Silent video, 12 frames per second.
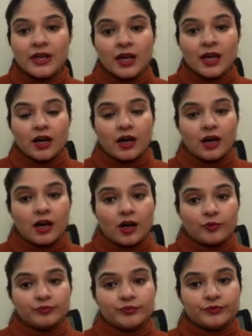
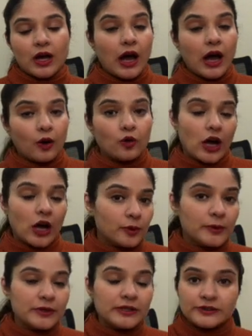how carbon
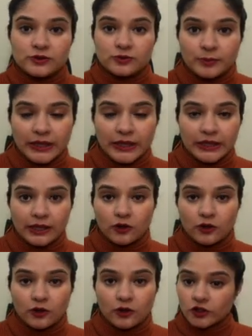is making
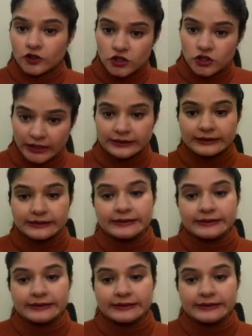long chains,